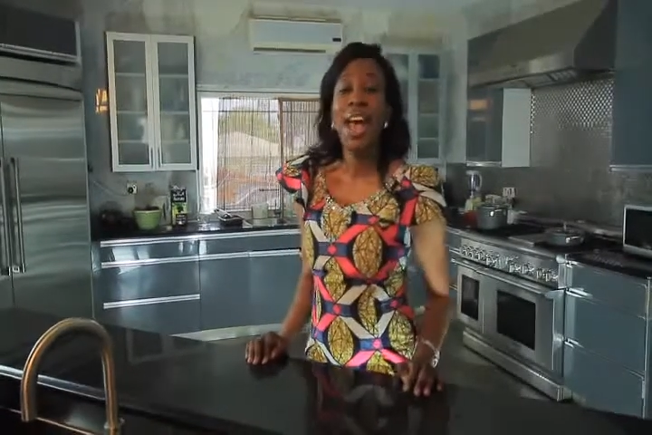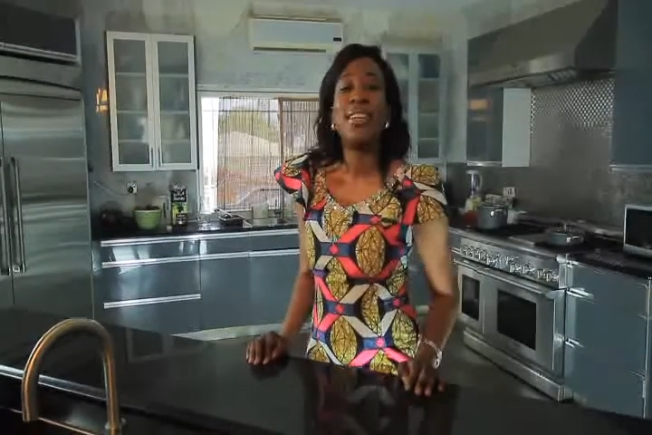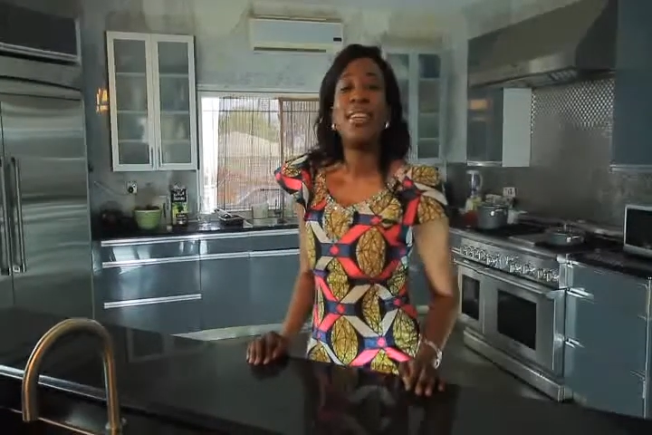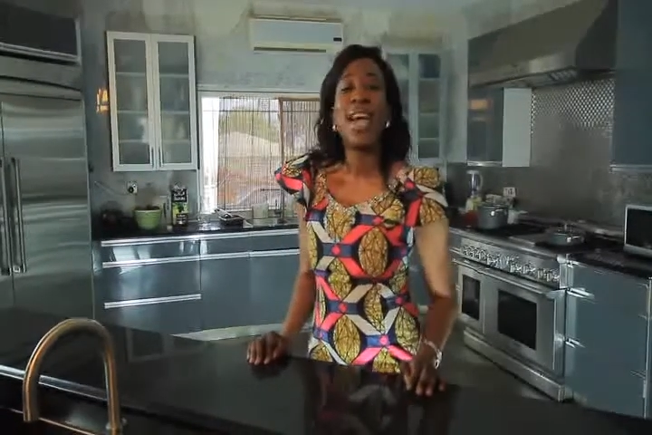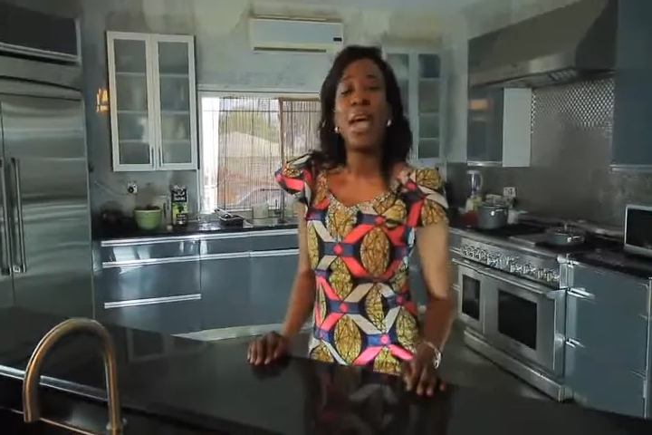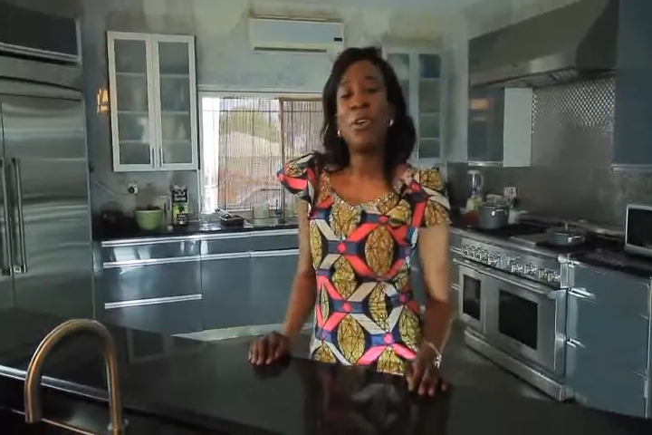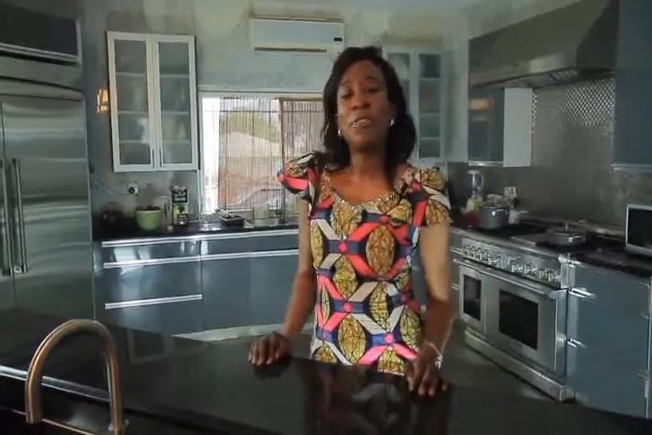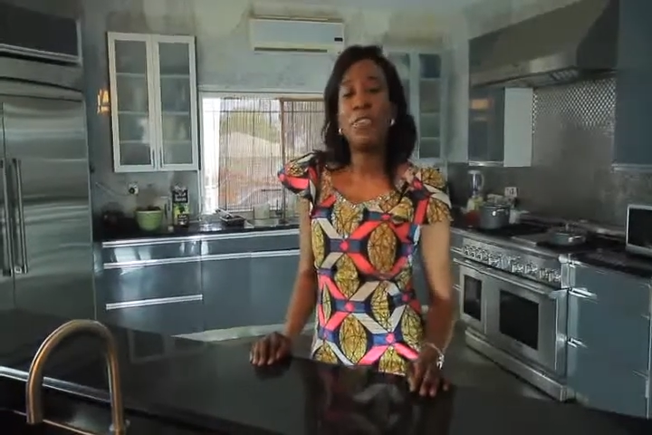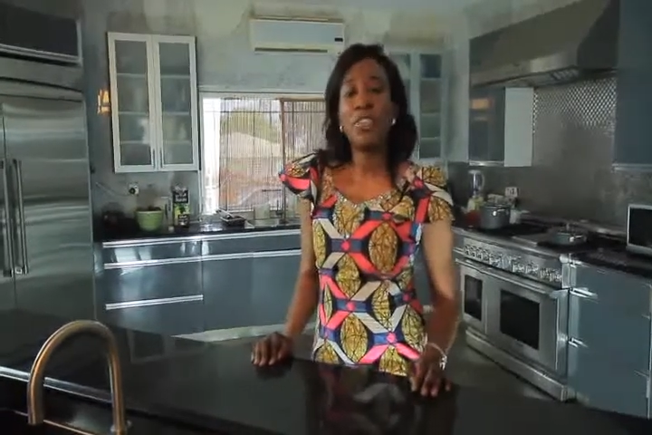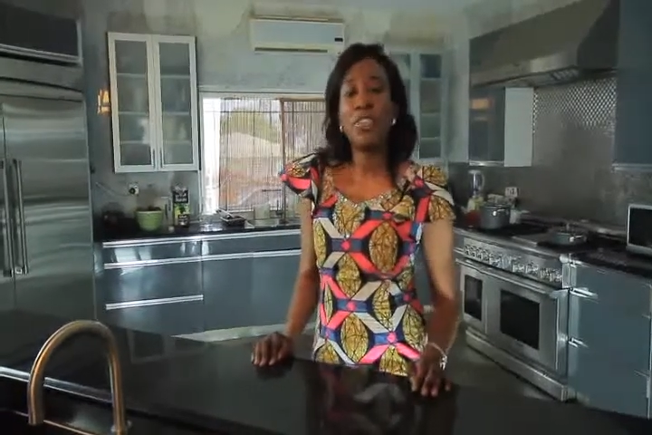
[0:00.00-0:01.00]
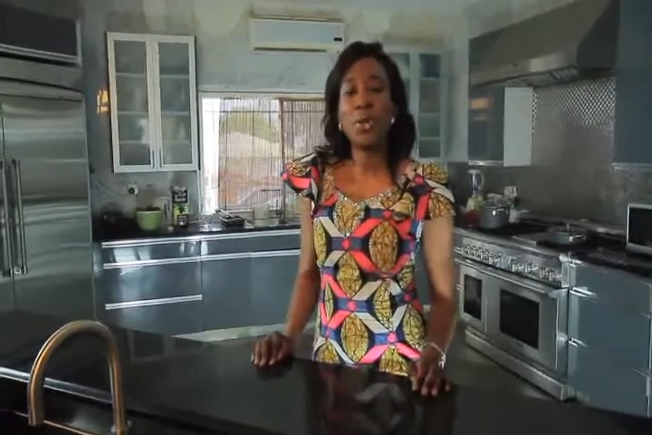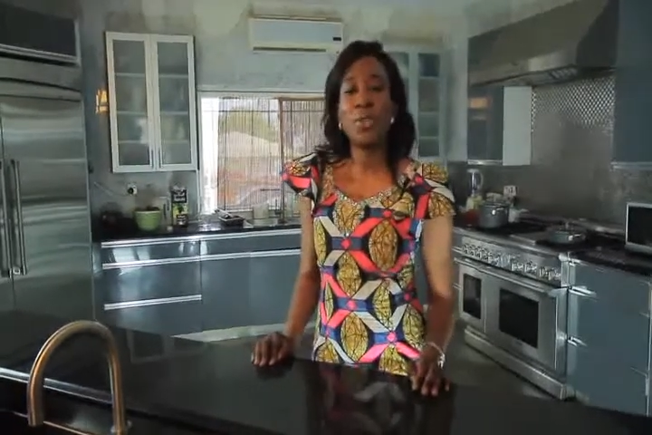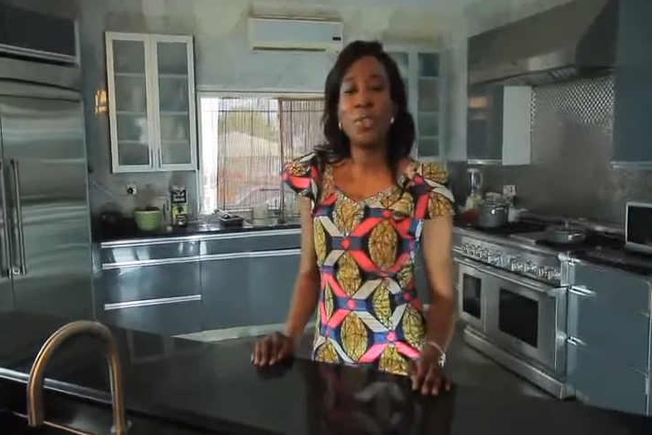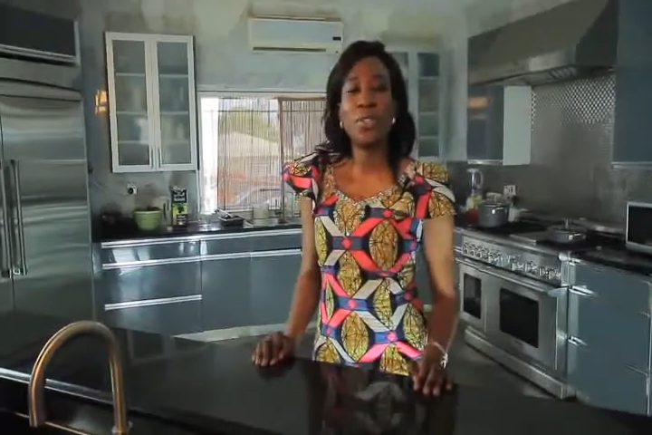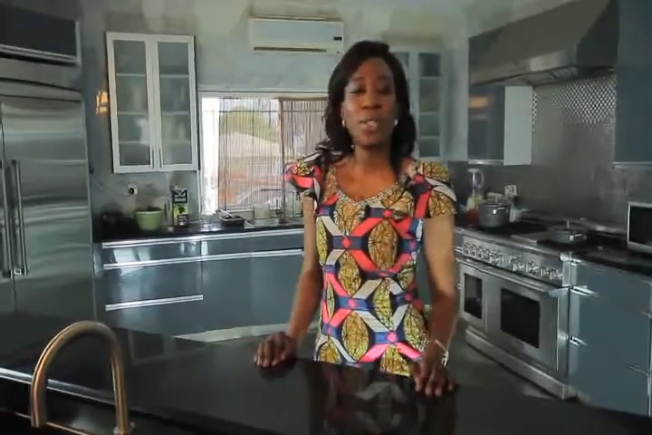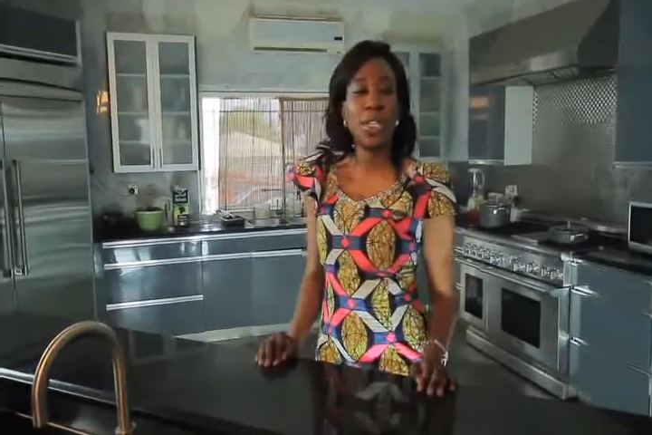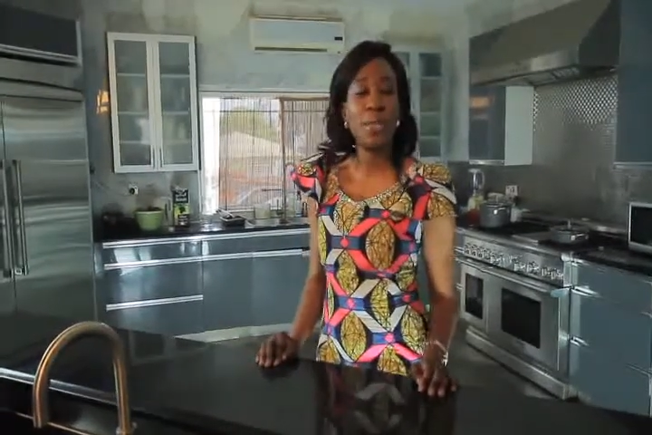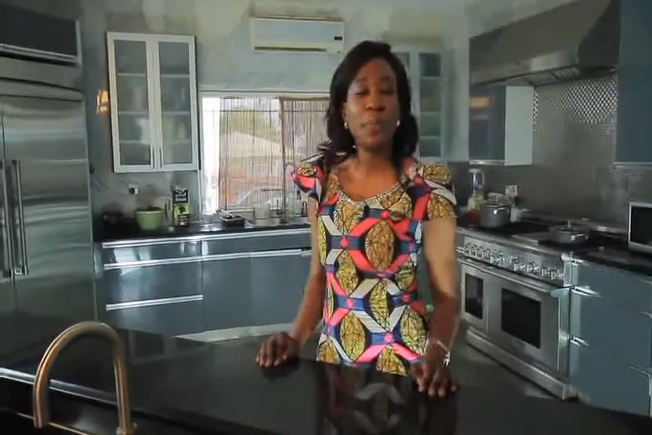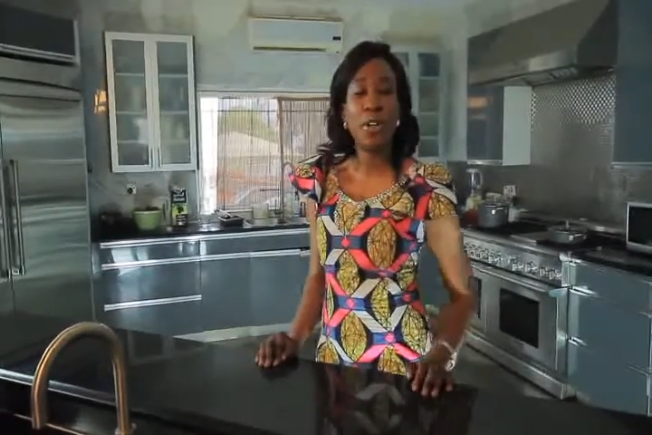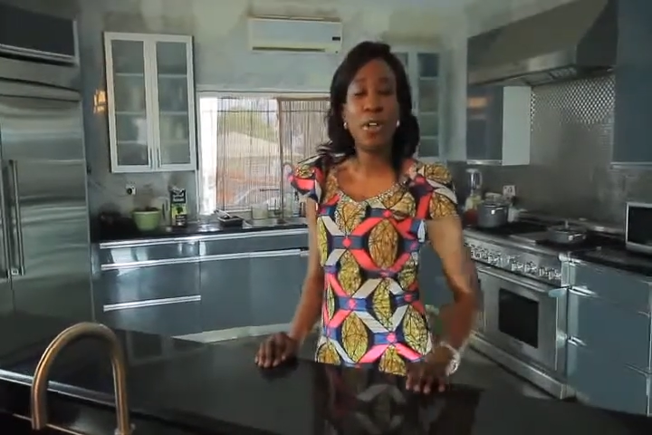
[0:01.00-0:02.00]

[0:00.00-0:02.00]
The aim of this show is to dispel